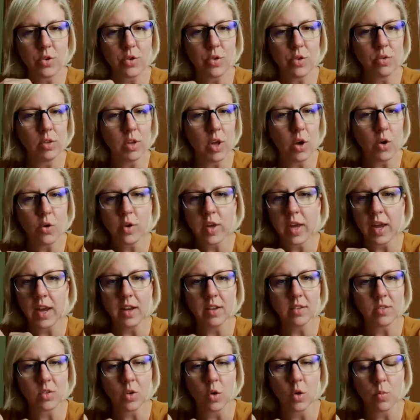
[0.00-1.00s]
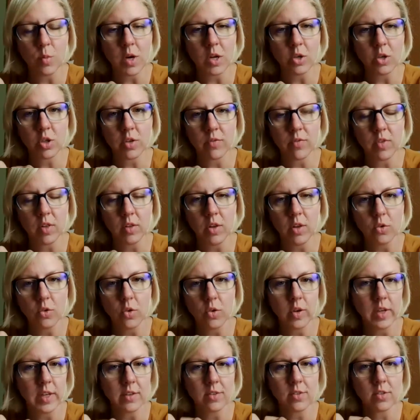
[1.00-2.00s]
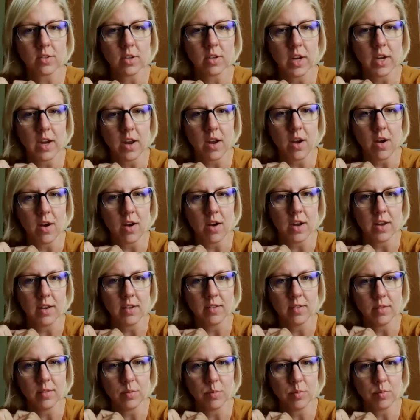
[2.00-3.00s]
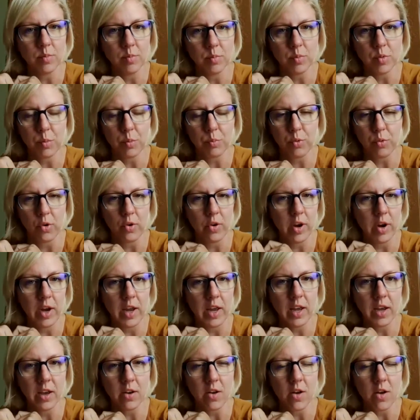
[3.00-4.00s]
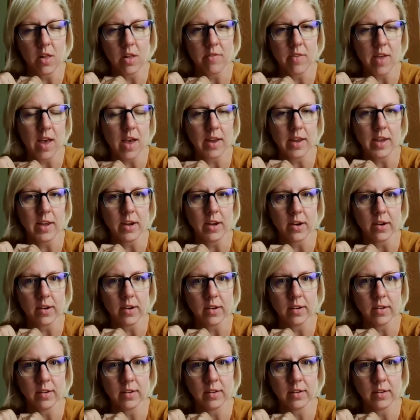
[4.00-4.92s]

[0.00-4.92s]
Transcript: you locate so much of the local history on the brewing and all of that here?